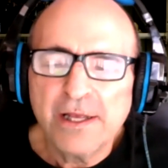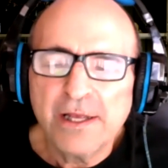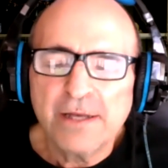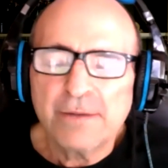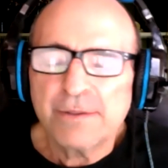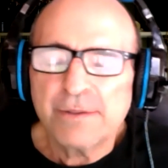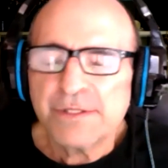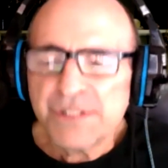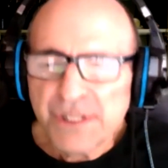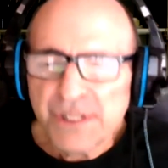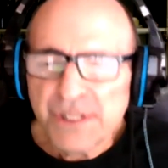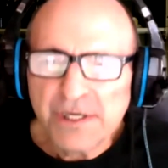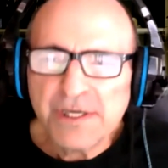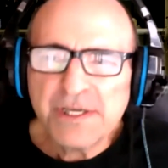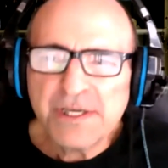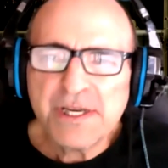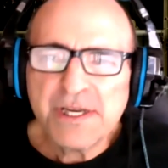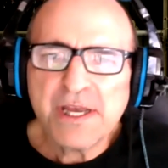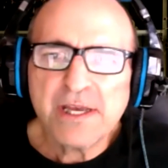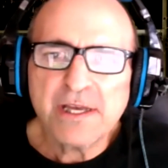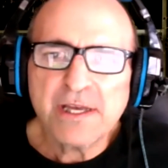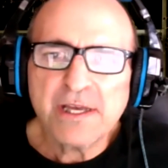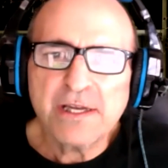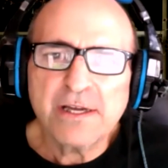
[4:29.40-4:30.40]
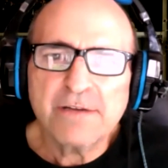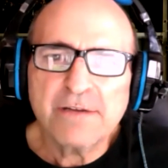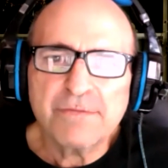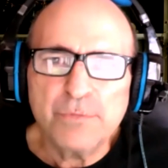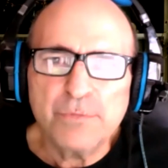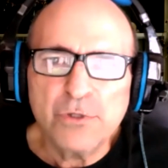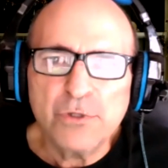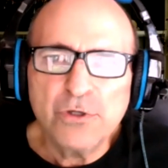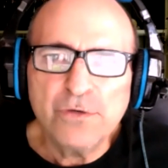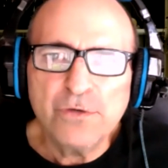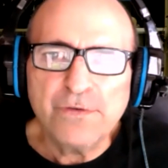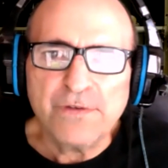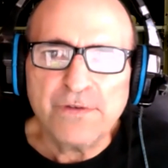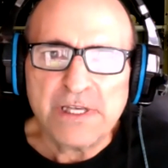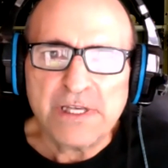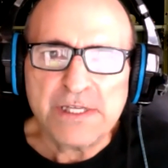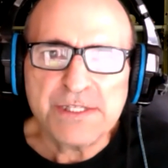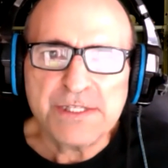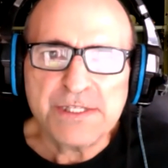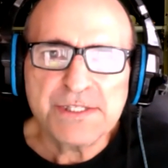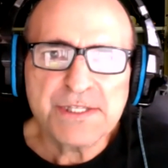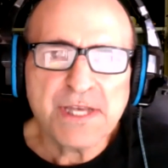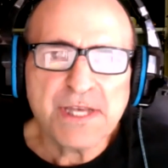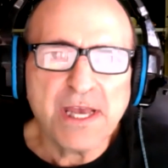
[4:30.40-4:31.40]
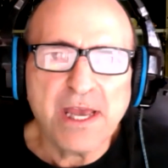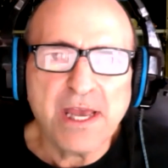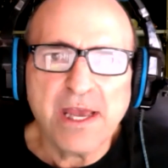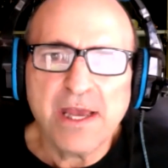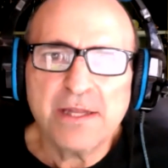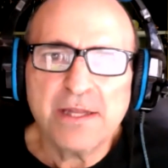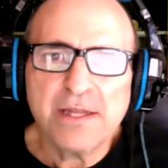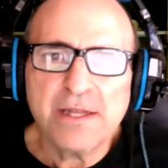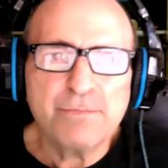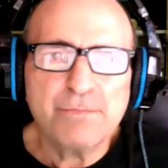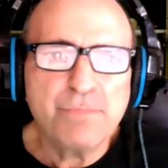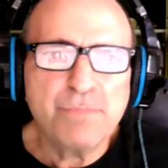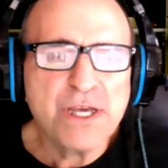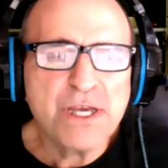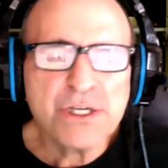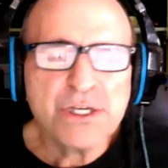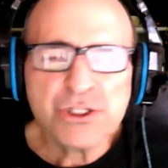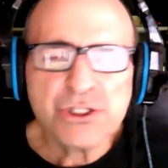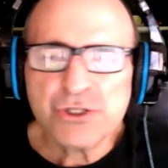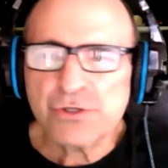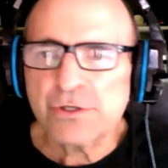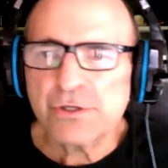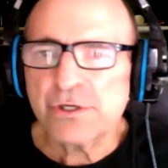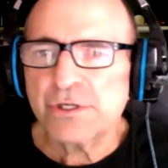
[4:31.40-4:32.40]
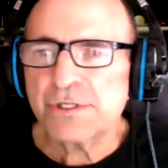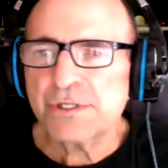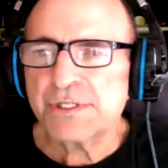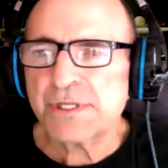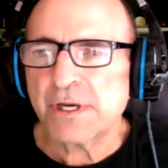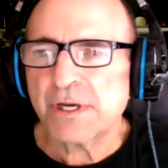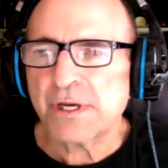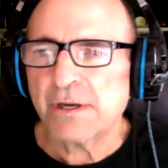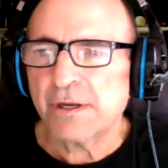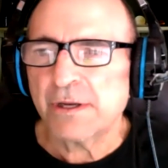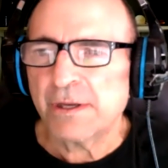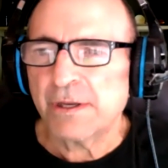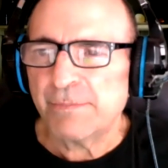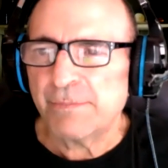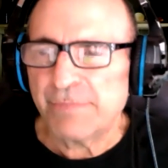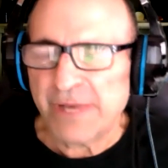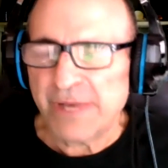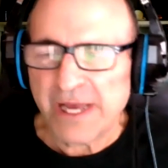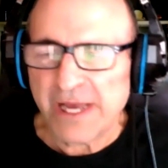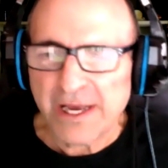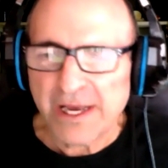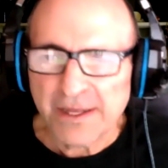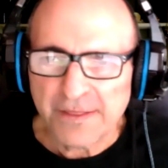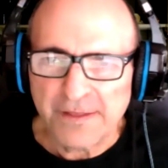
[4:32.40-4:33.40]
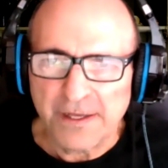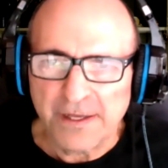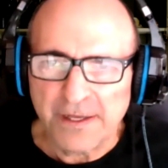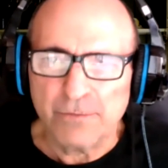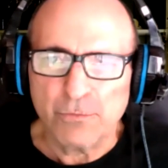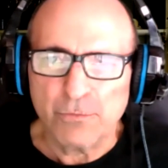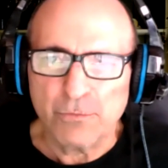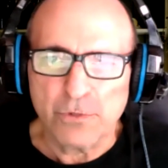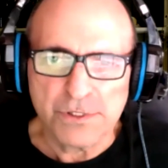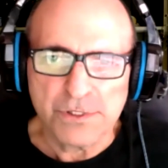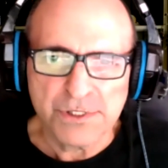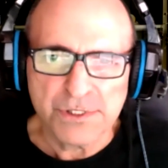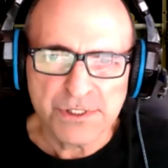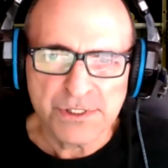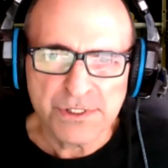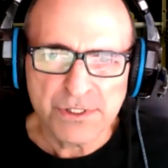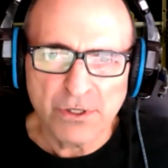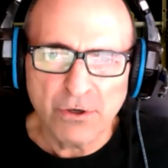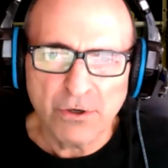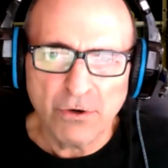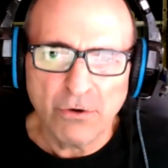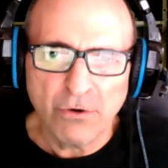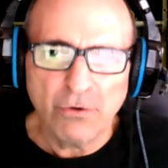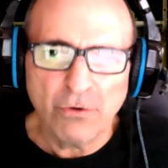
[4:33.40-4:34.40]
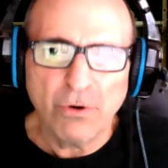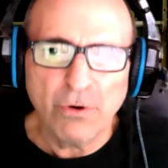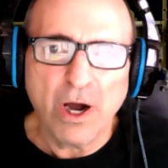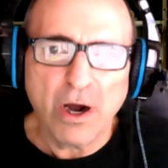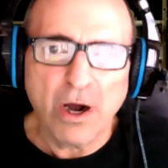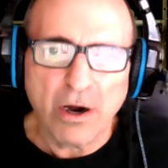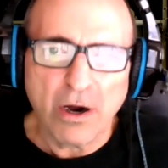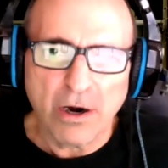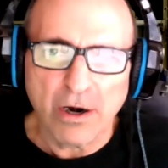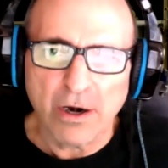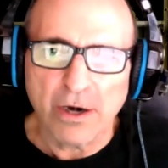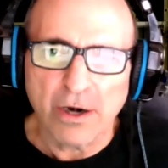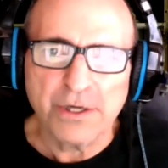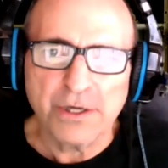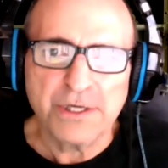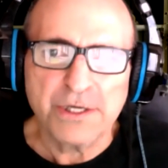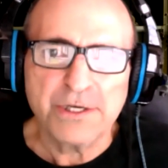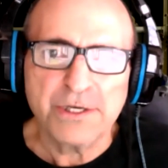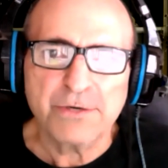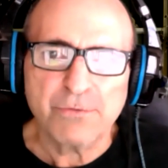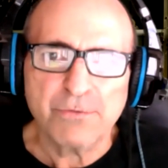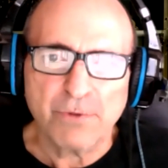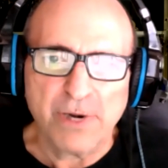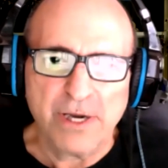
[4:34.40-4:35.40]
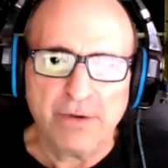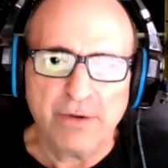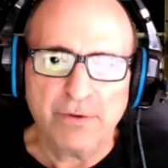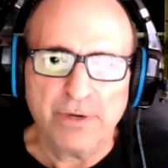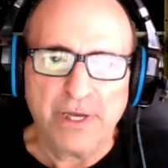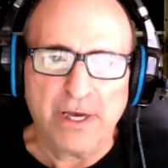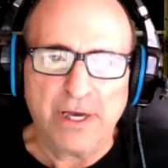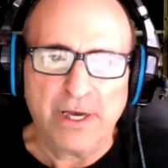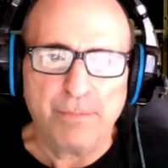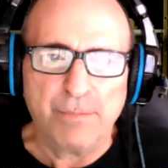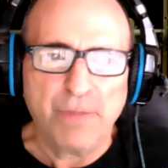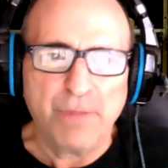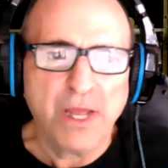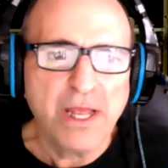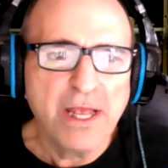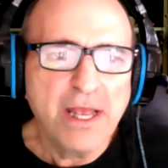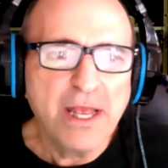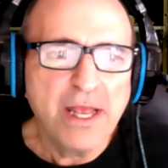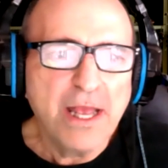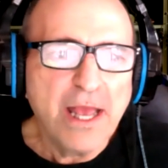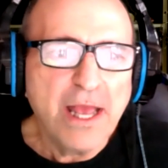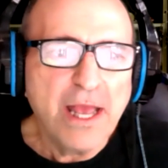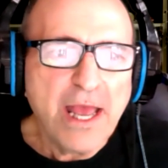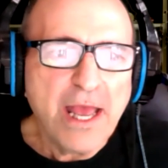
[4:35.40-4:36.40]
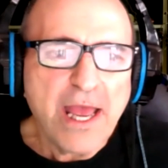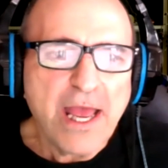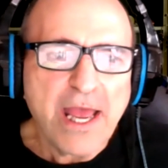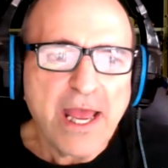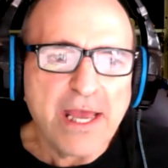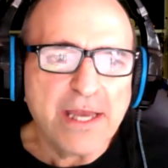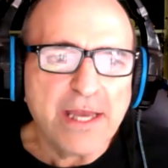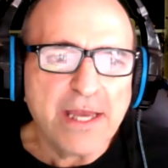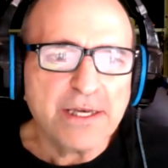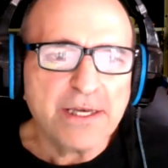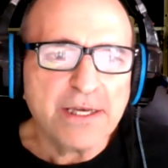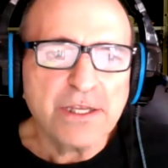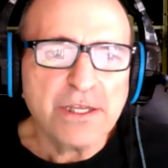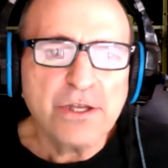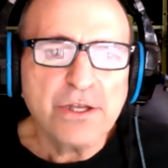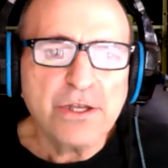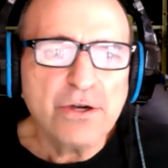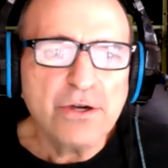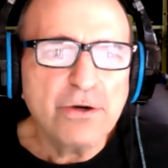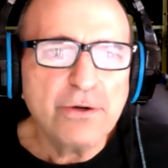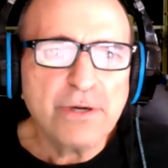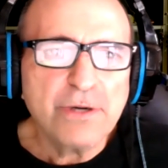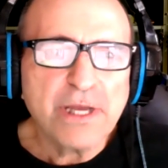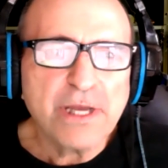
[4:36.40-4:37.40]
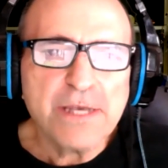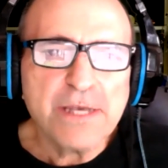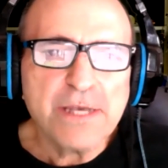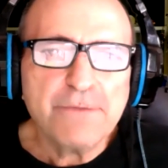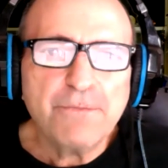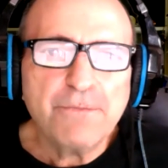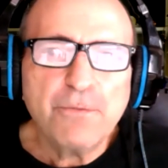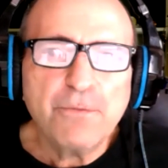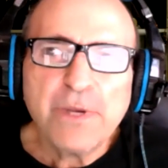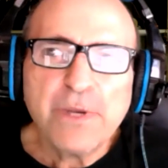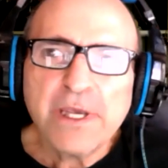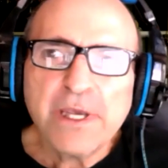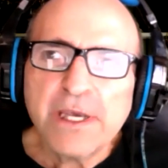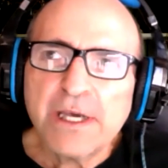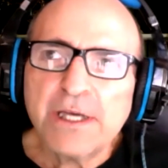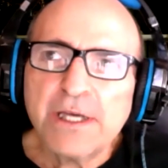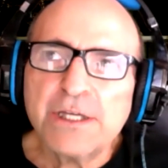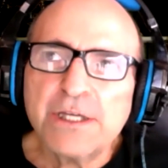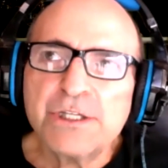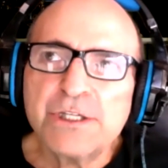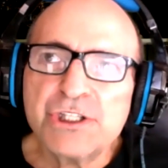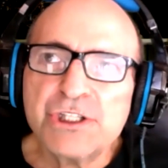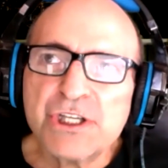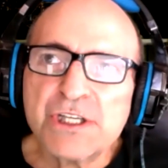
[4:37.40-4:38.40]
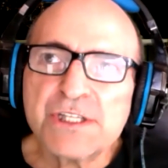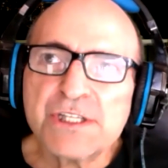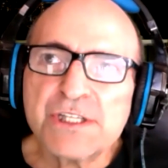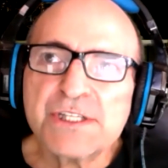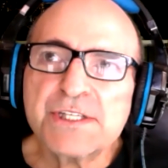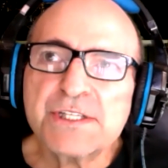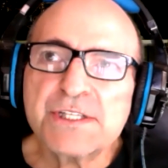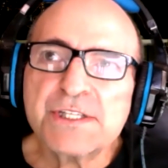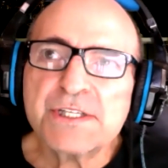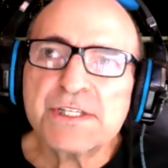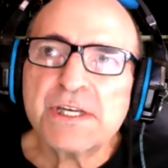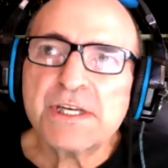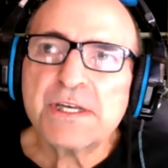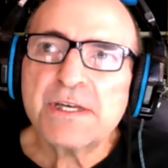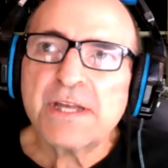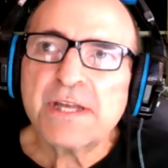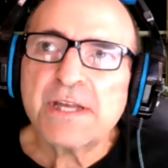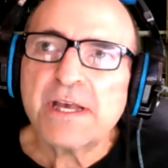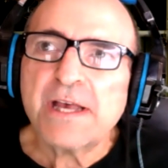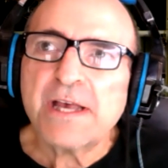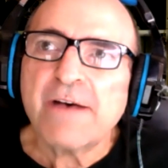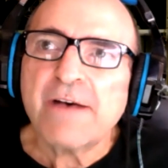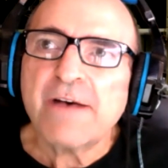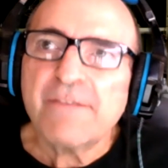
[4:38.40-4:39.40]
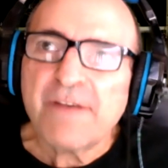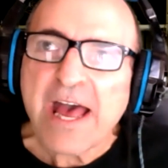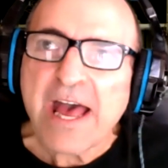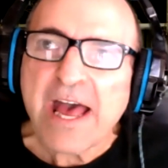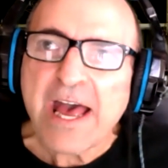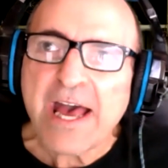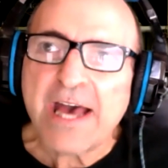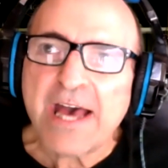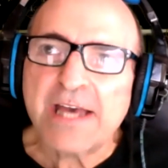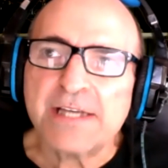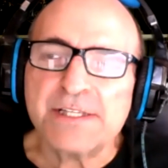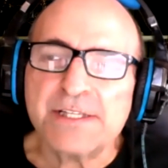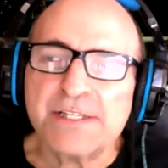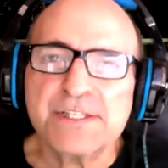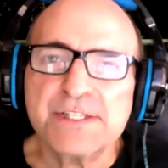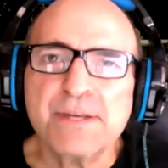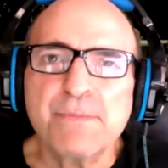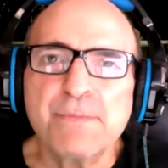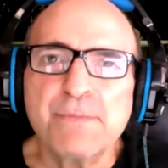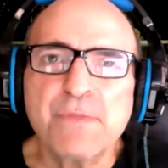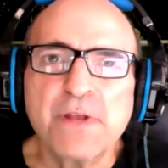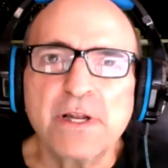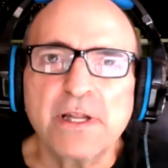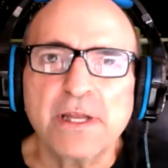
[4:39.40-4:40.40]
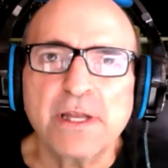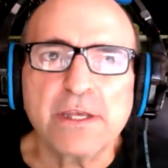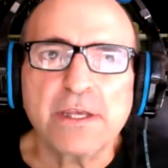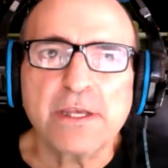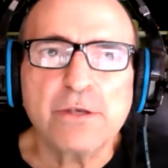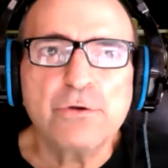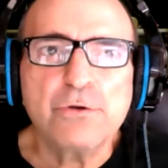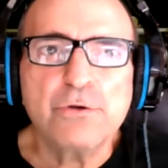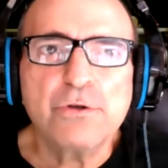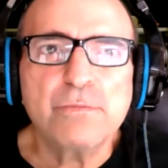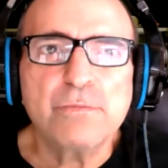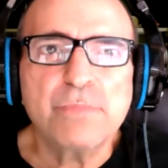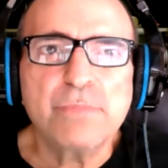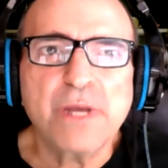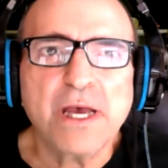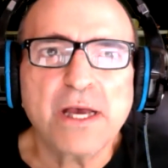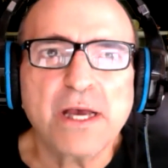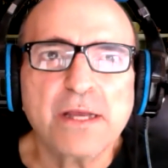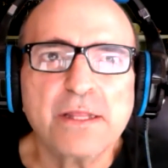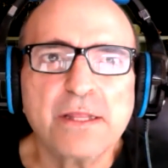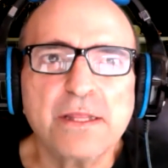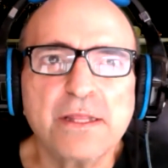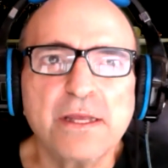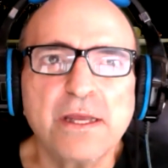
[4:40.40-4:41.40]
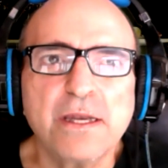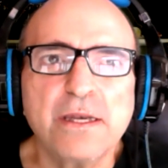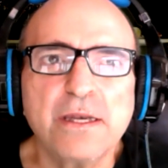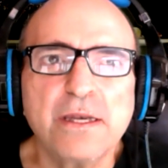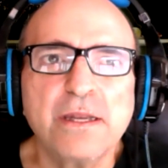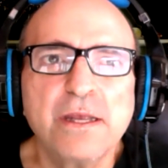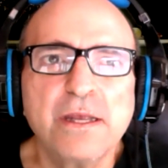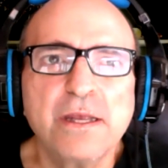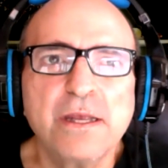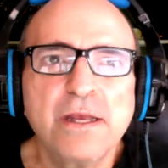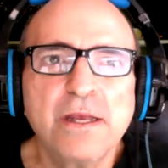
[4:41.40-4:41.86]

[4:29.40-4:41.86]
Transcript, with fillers: but she didn't take enough movies. And pictures back then were so hard to round up. And, you know, if we could just have had something like YouTube back then